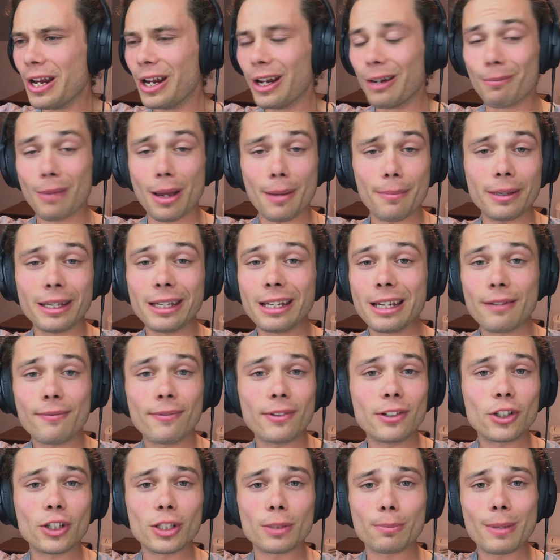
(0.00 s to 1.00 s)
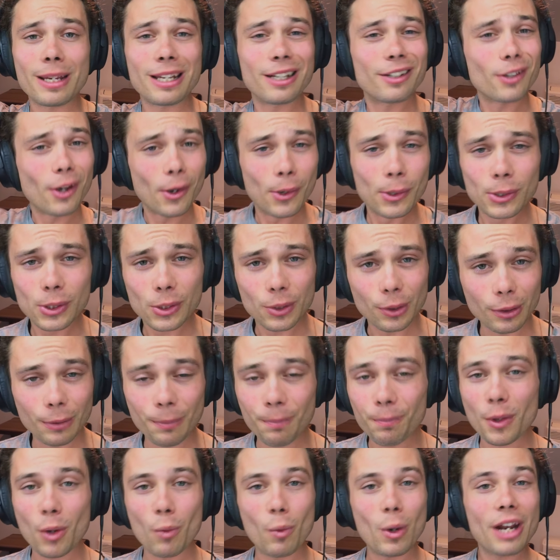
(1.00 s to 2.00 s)
maybe even just being coastal,
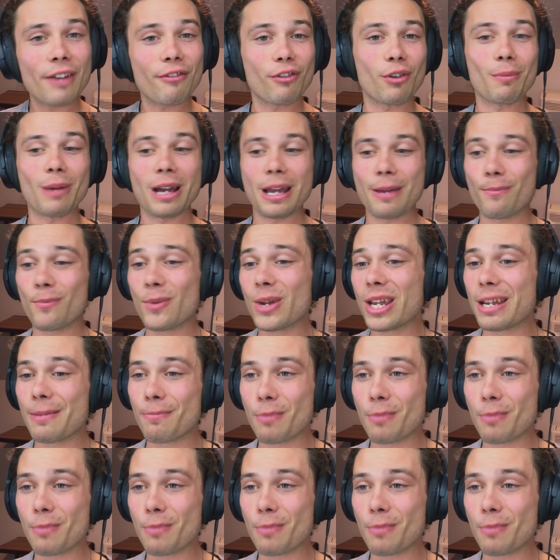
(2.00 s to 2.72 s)
whatever it may be.